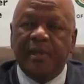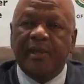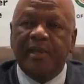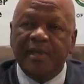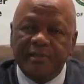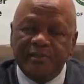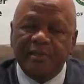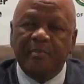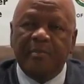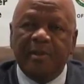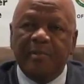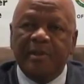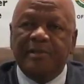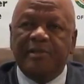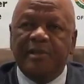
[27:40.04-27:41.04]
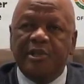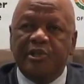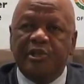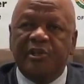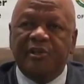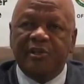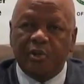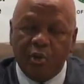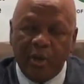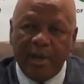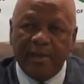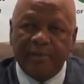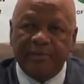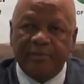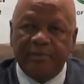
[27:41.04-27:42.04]
Its implementation
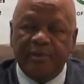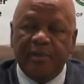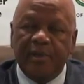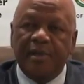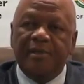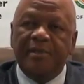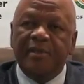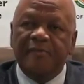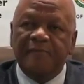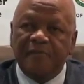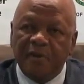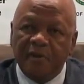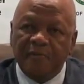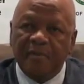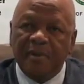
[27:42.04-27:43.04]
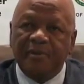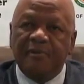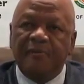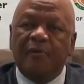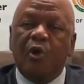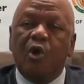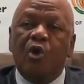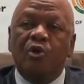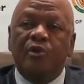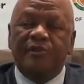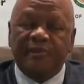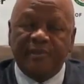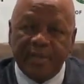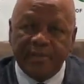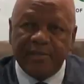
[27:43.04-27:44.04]
requires the involvement of all
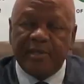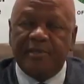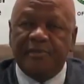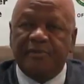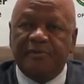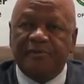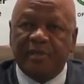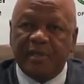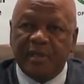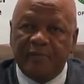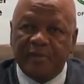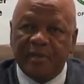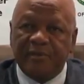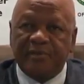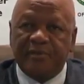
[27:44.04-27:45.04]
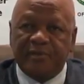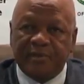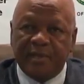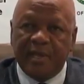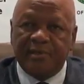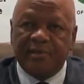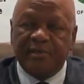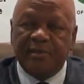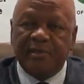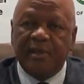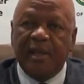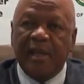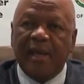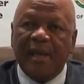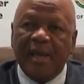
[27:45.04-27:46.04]
sectors of South African society
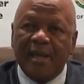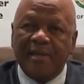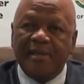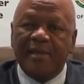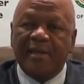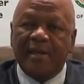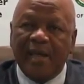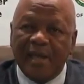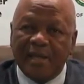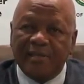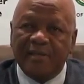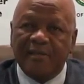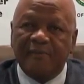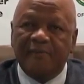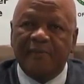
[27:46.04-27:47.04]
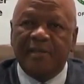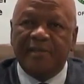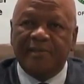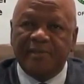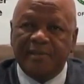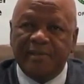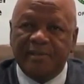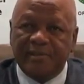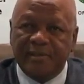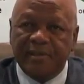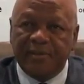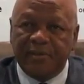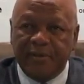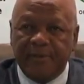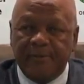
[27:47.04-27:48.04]
and an active
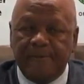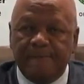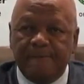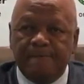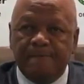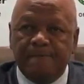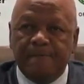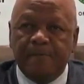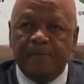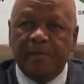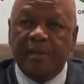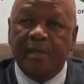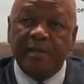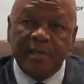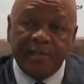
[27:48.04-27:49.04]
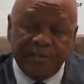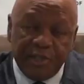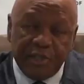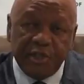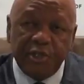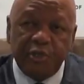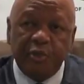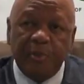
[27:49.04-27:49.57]
citizenry. In addition to